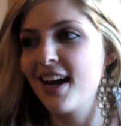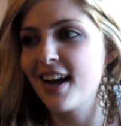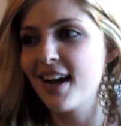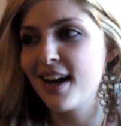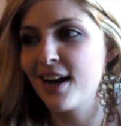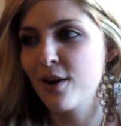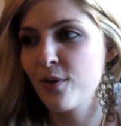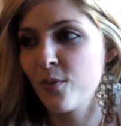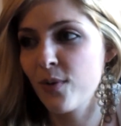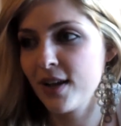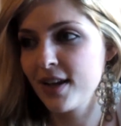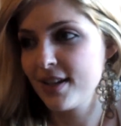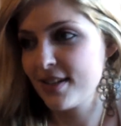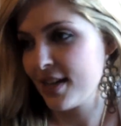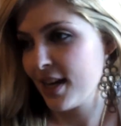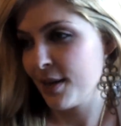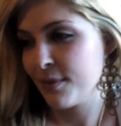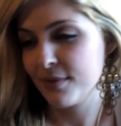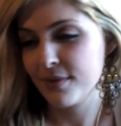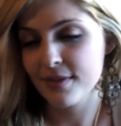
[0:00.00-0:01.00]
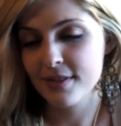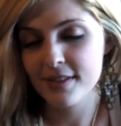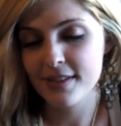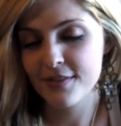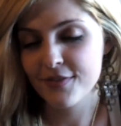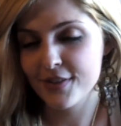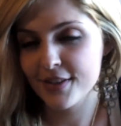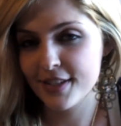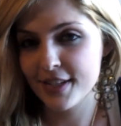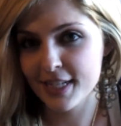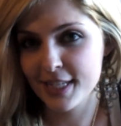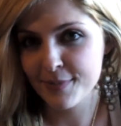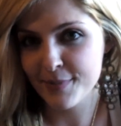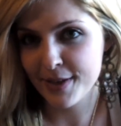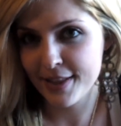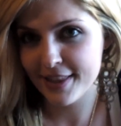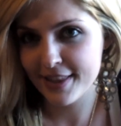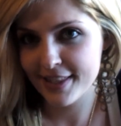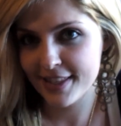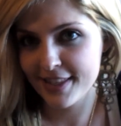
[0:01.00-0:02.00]
uh, waited tables for six
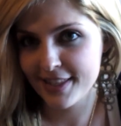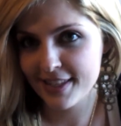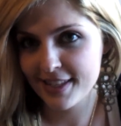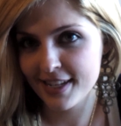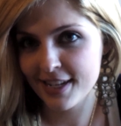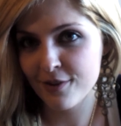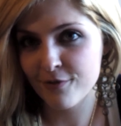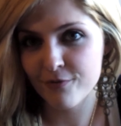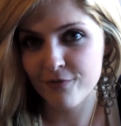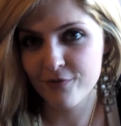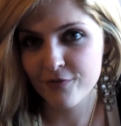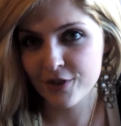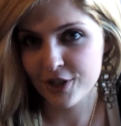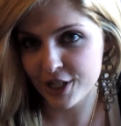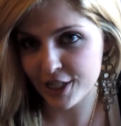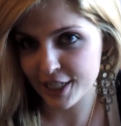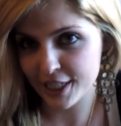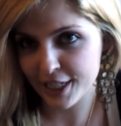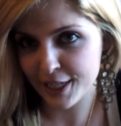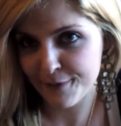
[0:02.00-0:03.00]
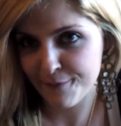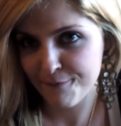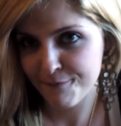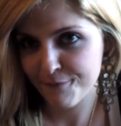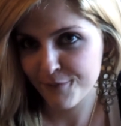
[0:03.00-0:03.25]
months in Virginia,